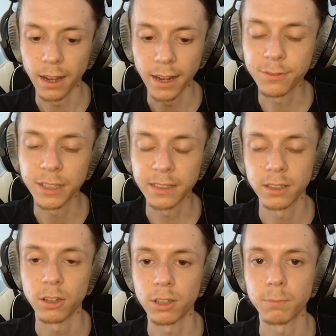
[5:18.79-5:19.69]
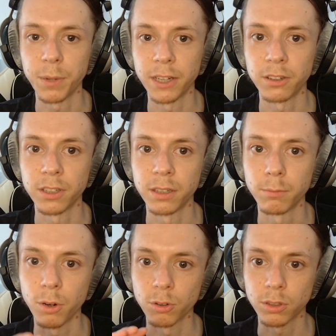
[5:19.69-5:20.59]
feels a lot better than
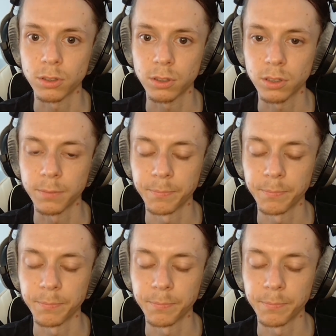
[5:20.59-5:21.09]
most